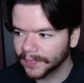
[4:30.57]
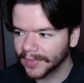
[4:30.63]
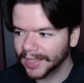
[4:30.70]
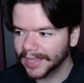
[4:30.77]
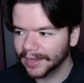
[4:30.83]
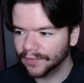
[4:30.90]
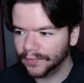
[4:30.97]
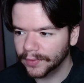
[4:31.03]

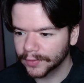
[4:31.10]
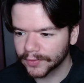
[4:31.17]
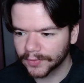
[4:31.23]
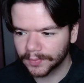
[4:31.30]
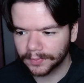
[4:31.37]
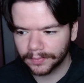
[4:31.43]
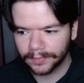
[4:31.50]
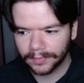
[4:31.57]
It feels
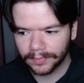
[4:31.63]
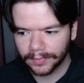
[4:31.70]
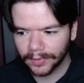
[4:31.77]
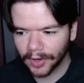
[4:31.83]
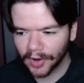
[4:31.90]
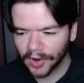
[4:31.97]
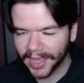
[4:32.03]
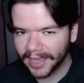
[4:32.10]

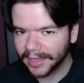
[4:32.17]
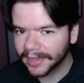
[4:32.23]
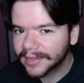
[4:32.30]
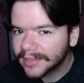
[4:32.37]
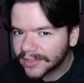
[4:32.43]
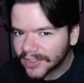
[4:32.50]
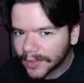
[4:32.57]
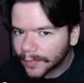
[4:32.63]
archaic
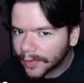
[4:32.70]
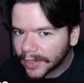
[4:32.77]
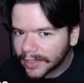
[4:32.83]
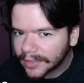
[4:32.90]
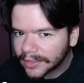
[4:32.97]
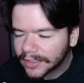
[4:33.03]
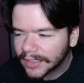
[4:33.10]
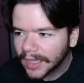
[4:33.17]
in some
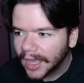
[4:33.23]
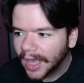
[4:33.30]
ways,